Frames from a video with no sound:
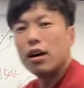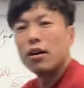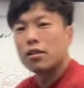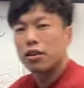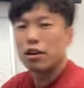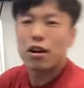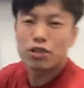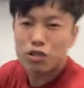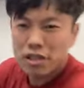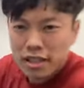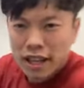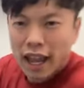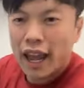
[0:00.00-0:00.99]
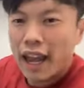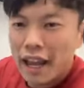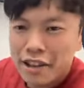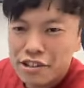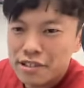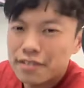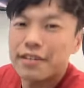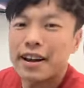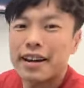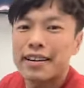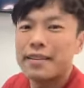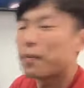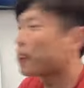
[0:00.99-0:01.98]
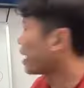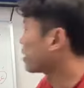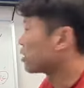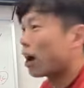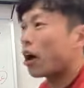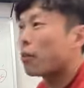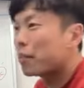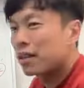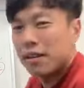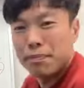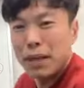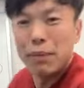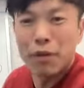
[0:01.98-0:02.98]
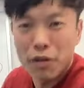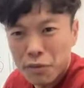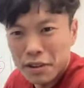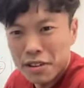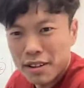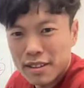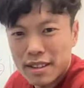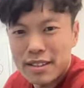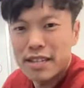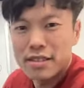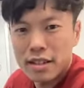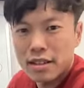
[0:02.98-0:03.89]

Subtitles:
the culture, the age, right, and how many people over there. The density